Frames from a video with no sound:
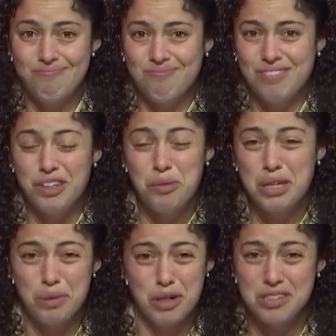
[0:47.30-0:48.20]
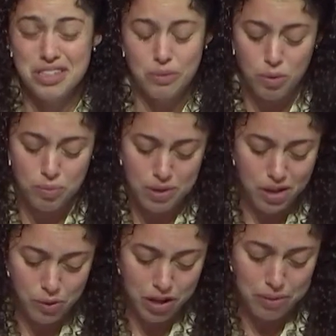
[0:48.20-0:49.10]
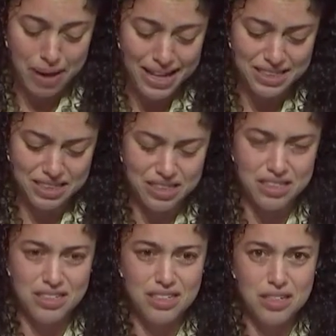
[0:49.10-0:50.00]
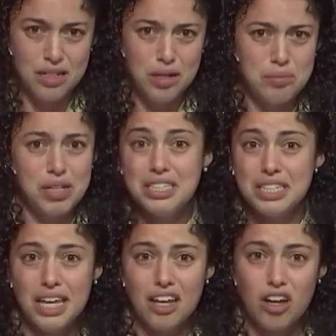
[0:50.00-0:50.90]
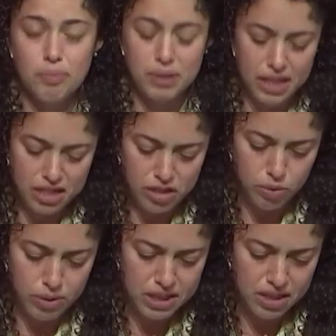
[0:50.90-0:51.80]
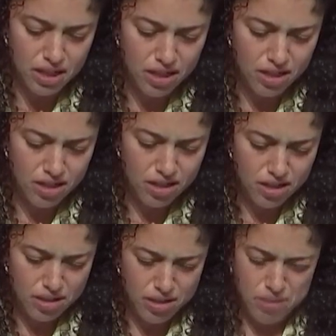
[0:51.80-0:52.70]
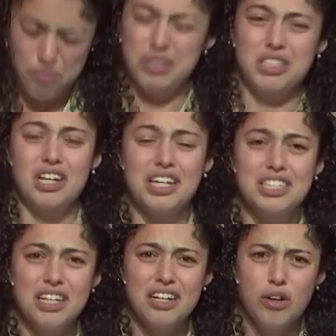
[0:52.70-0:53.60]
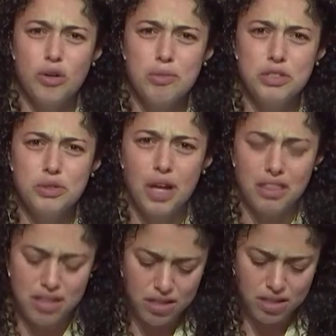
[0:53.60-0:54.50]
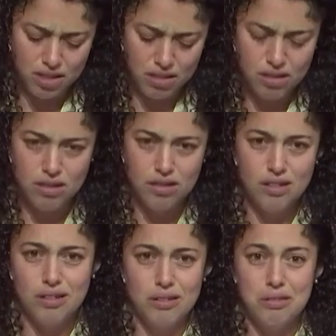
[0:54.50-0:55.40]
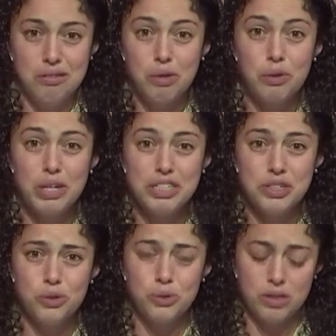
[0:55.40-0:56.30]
they'll be in person and won't be all wearing masks. Plus, getting on a plane is too risky. But should I sit at home and do nothing? What do I do?"